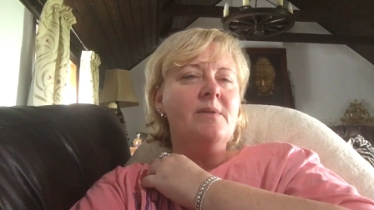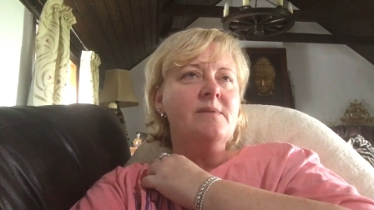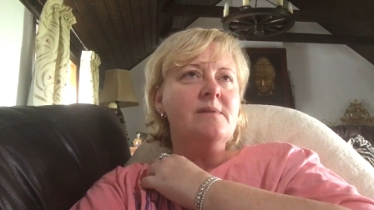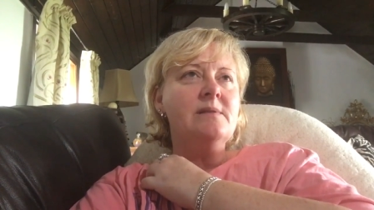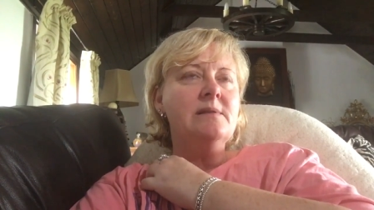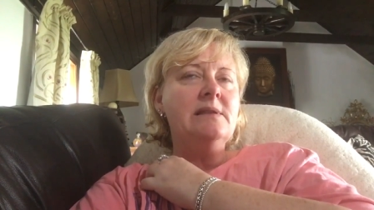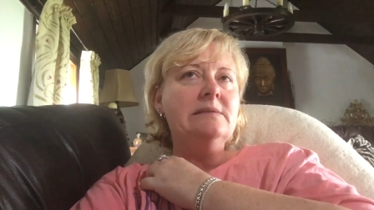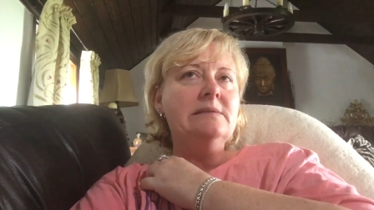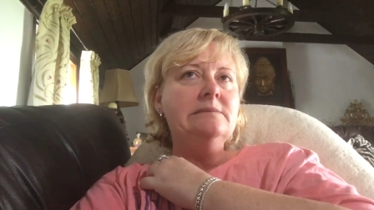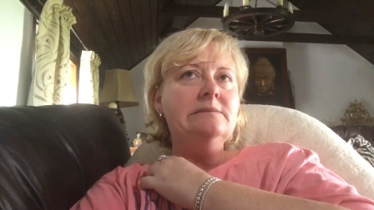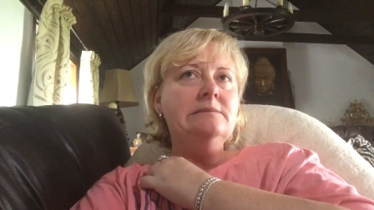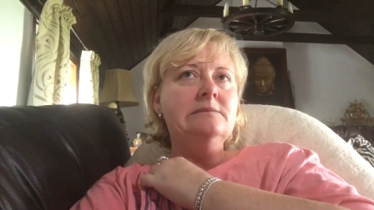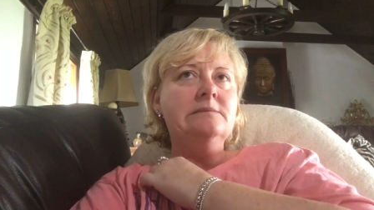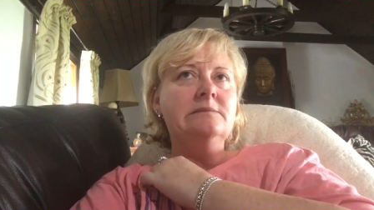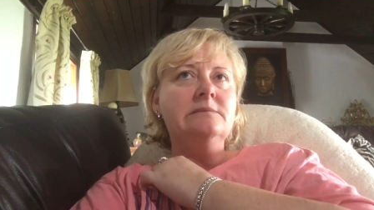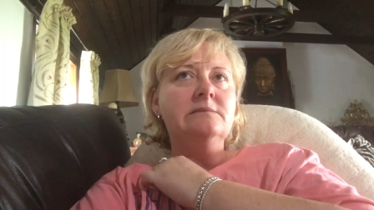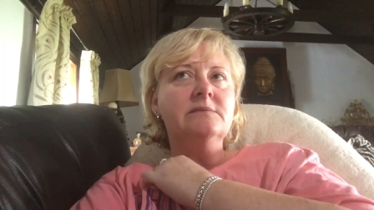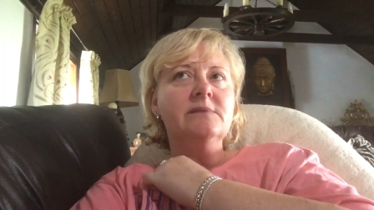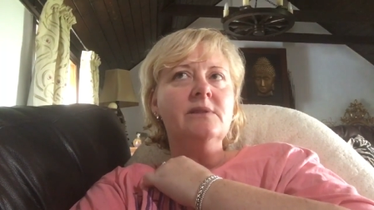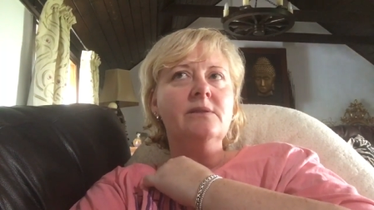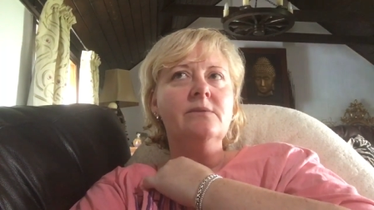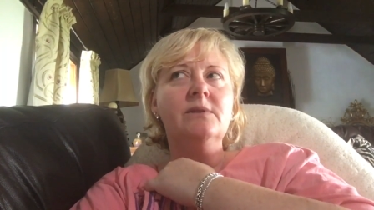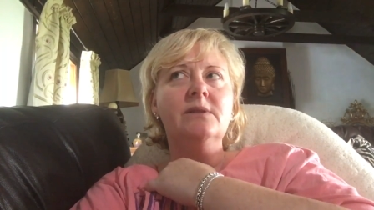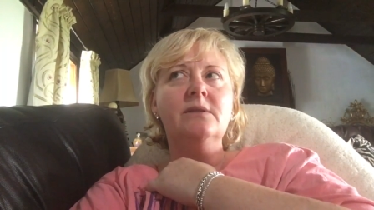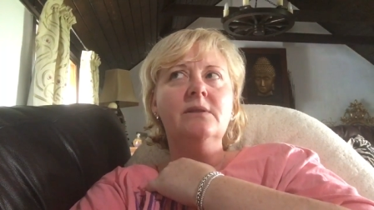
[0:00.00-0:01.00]
I was like,
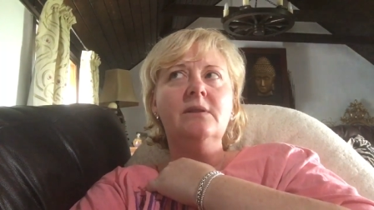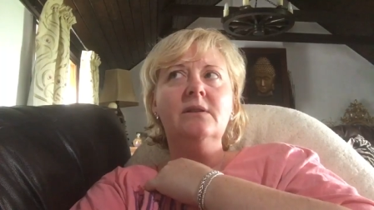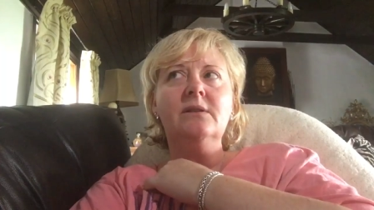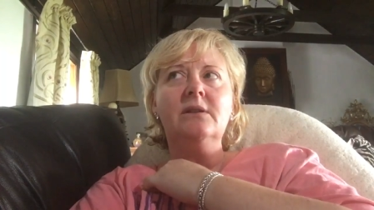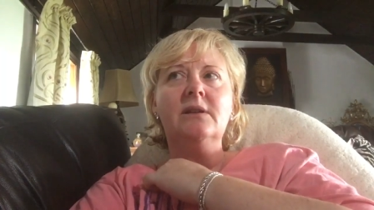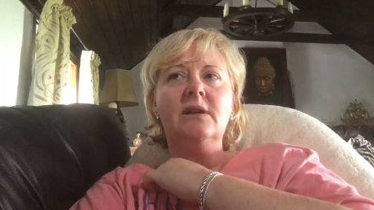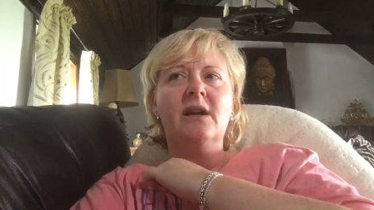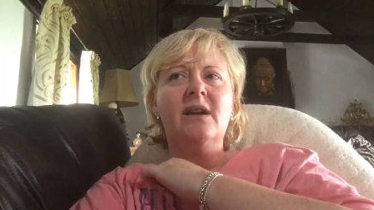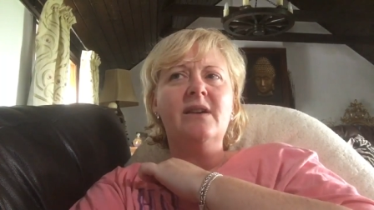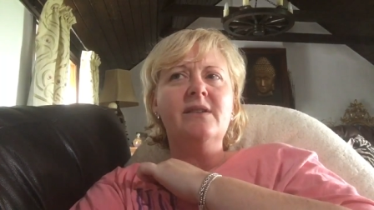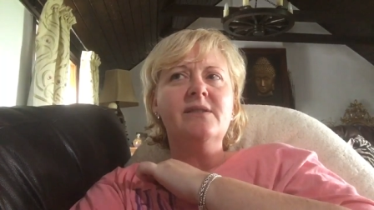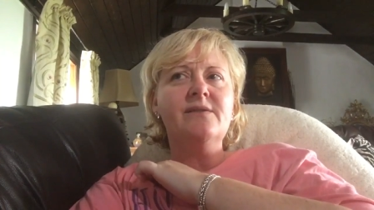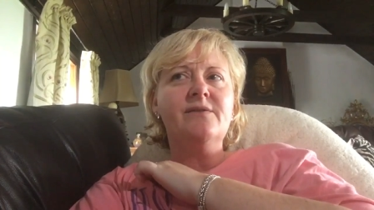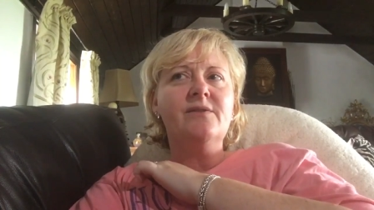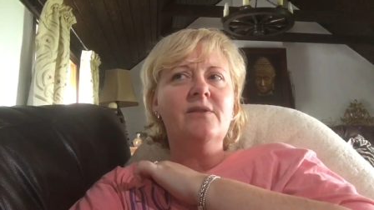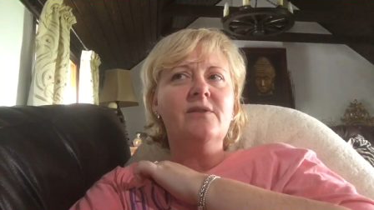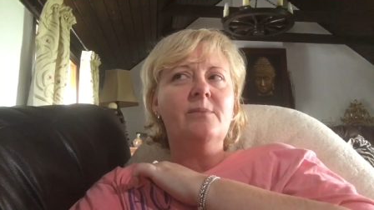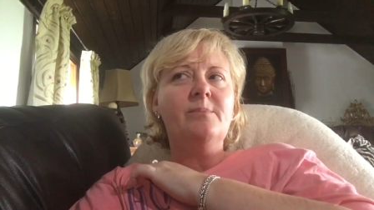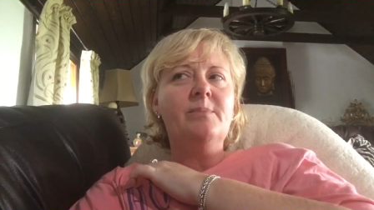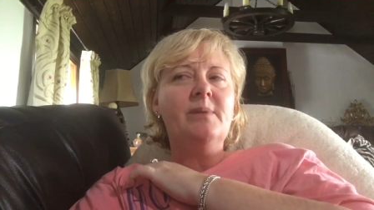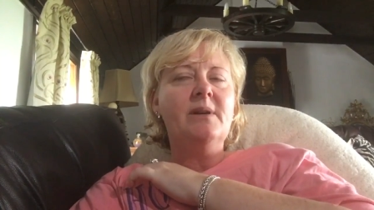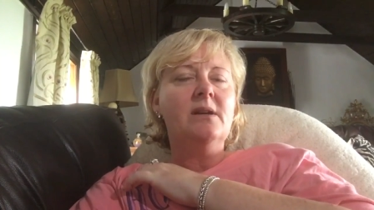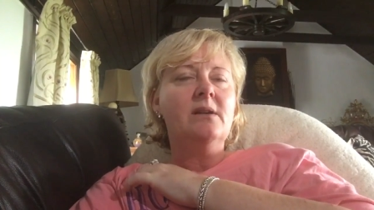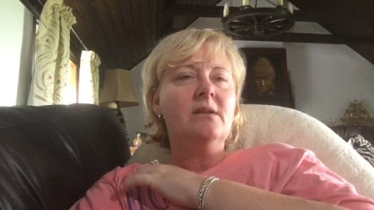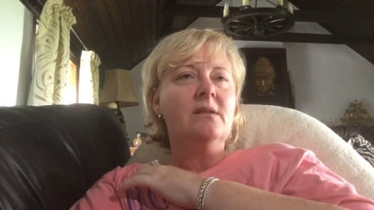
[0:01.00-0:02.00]
I went, okay, so I thought I
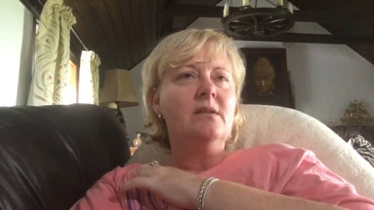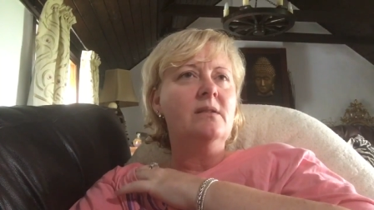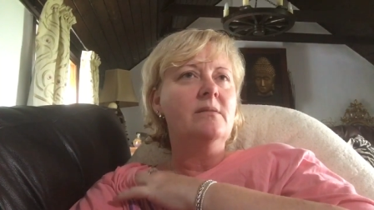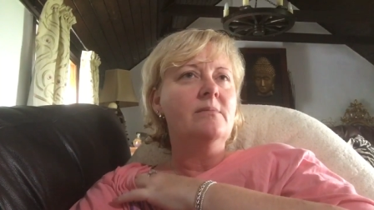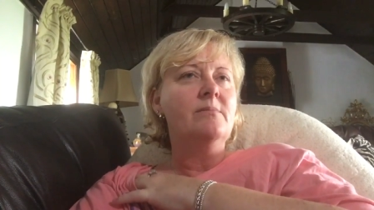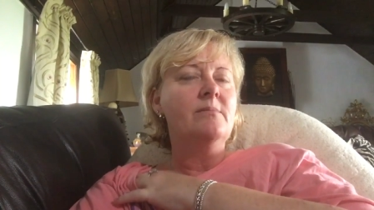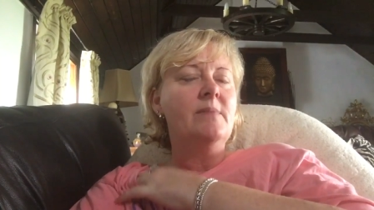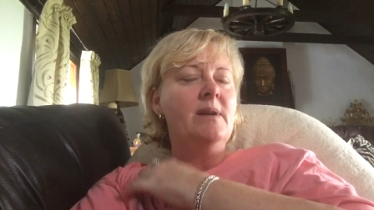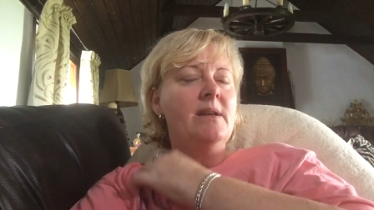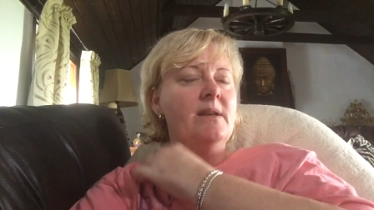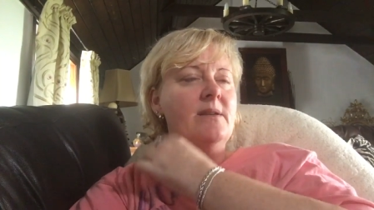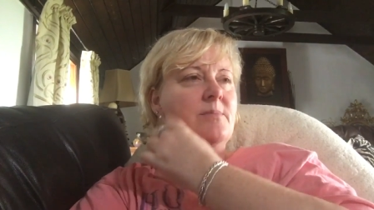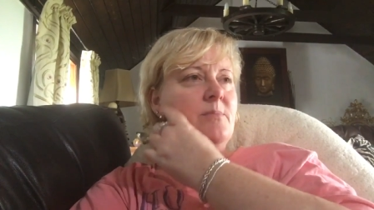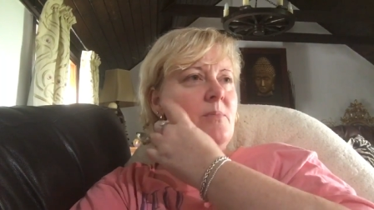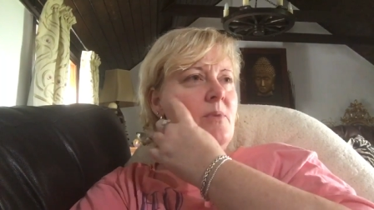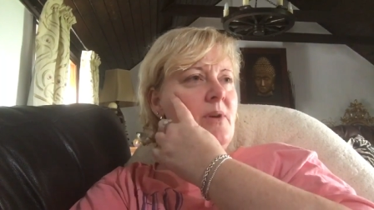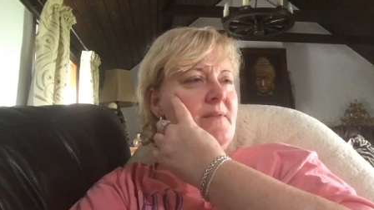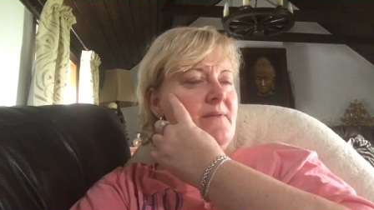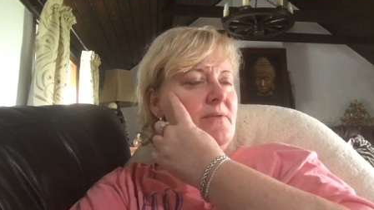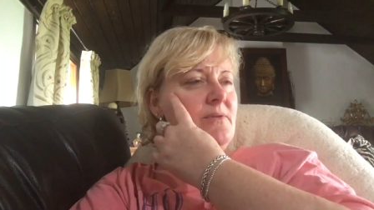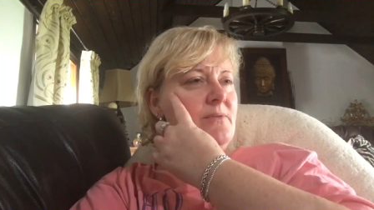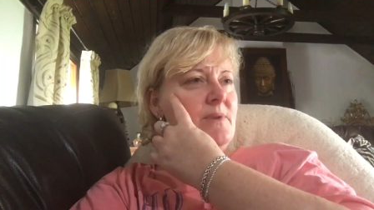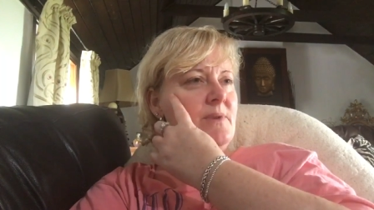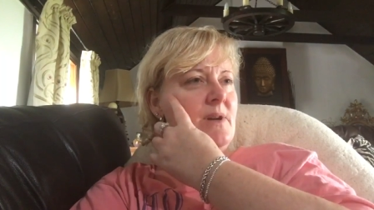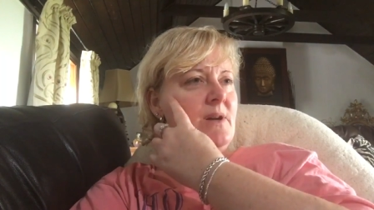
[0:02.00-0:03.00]
better make a
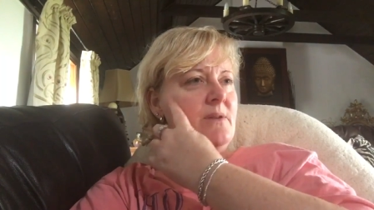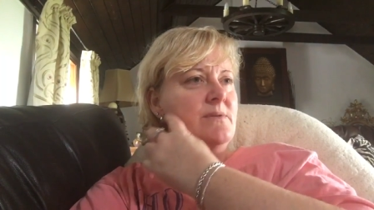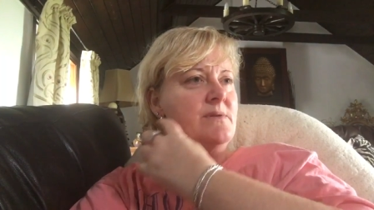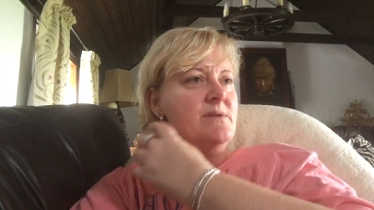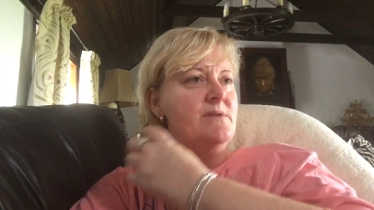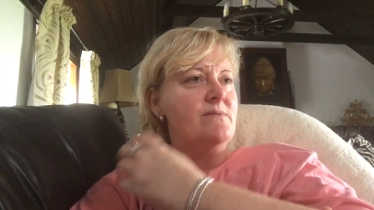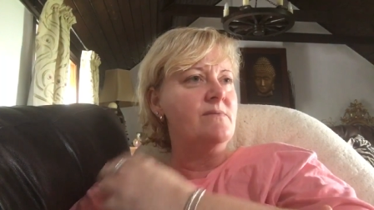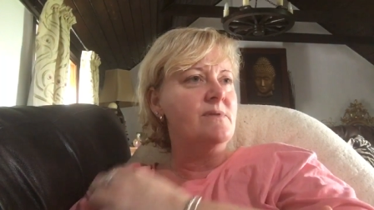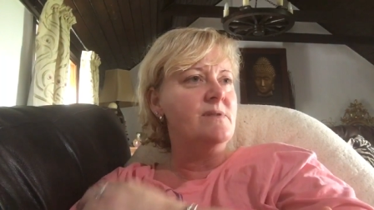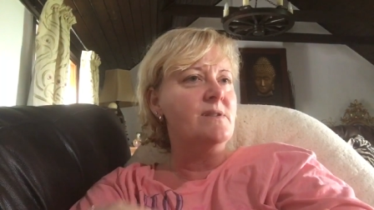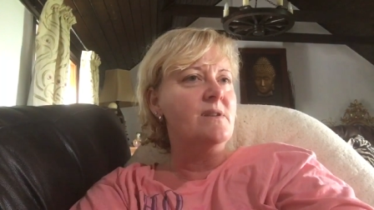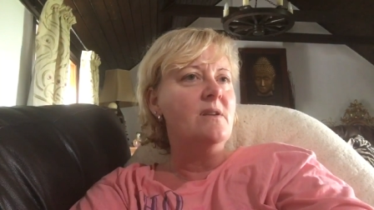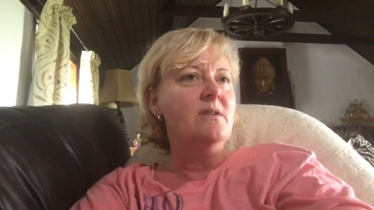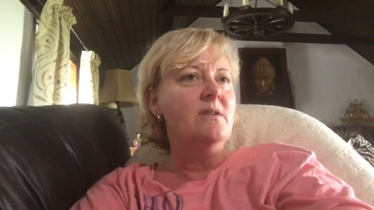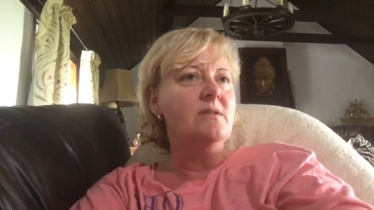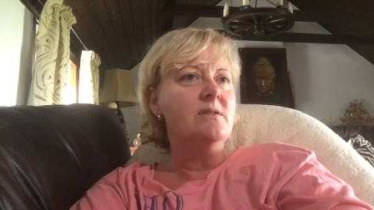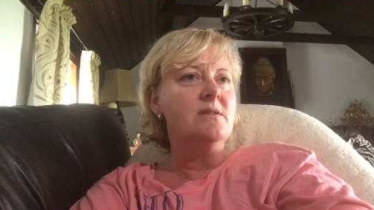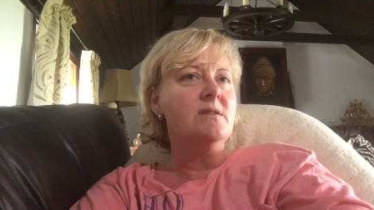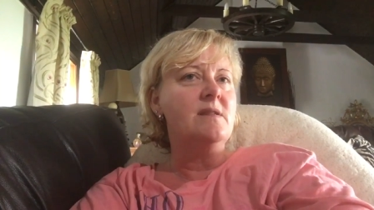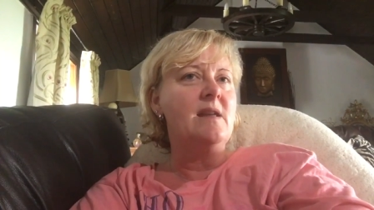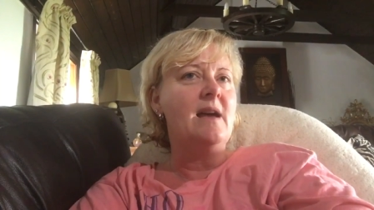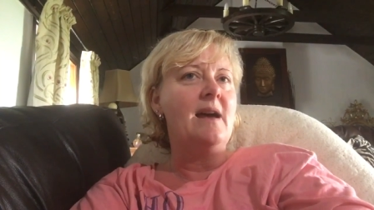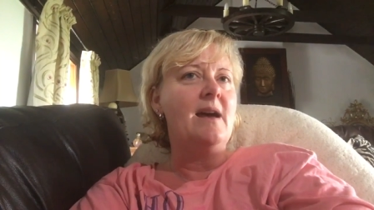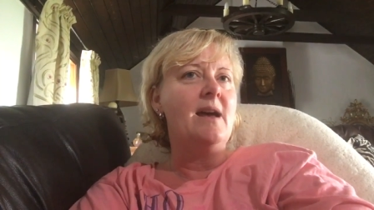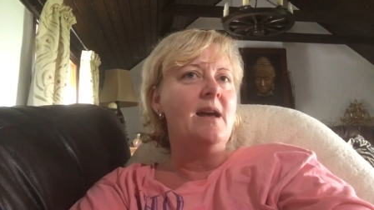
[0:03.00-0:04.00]
mindful note to
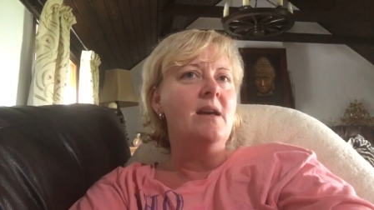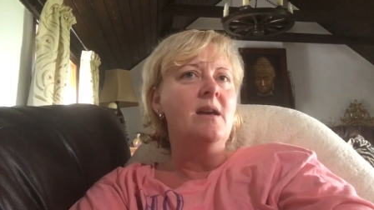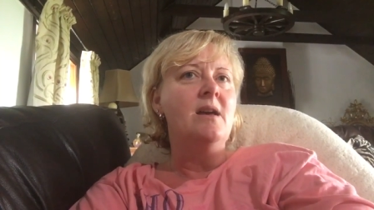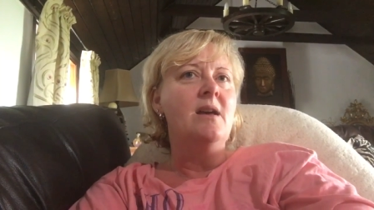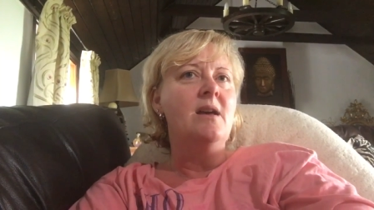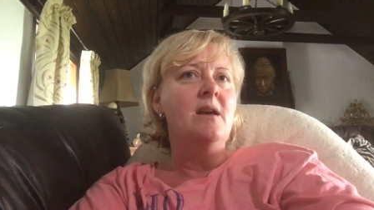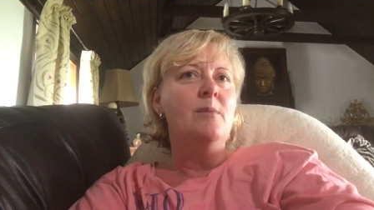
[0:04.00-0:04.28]
research that